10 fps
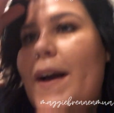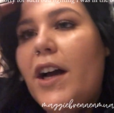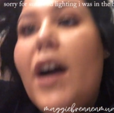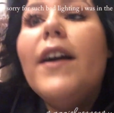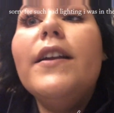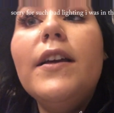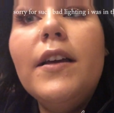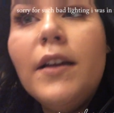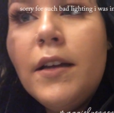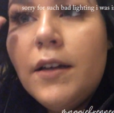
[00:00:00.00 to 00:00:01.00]
back on.
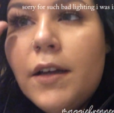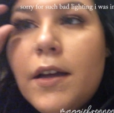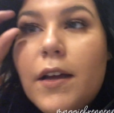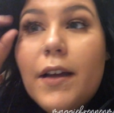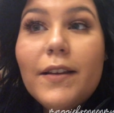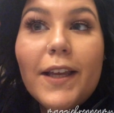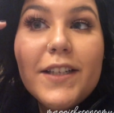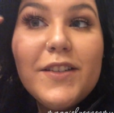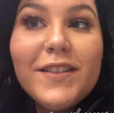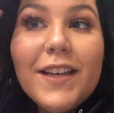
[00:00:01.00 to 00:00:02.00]
And
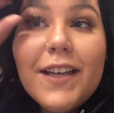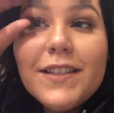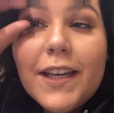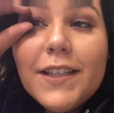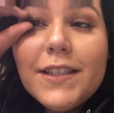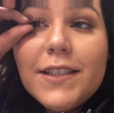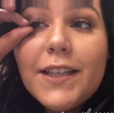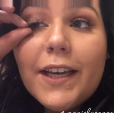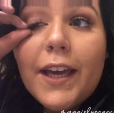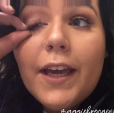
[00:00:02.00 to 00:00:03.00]
like, do you see, it's like
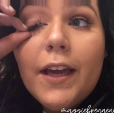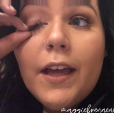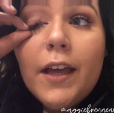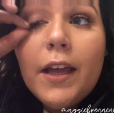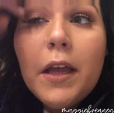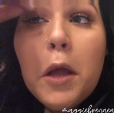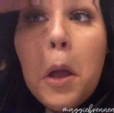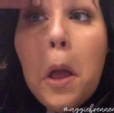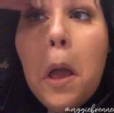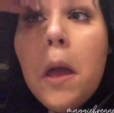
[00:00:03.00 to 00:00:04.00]
sticking.
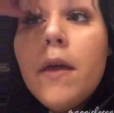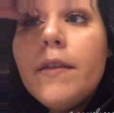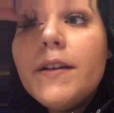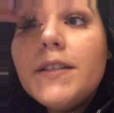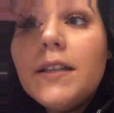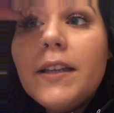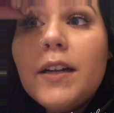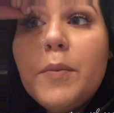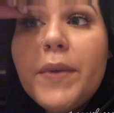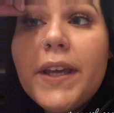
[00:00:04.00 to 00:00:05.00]
There's a
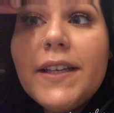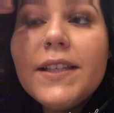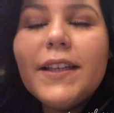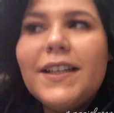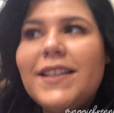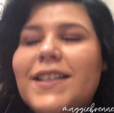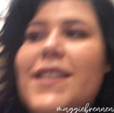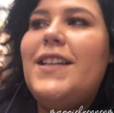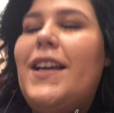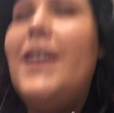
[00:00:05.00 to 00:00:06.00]
little piece like that's like
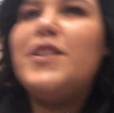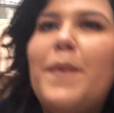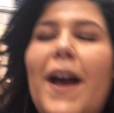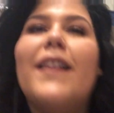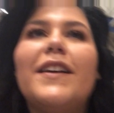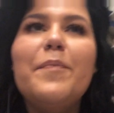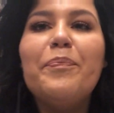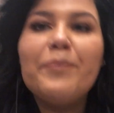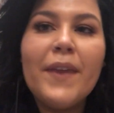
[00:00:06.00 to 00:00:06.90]
sticking to my eyelid.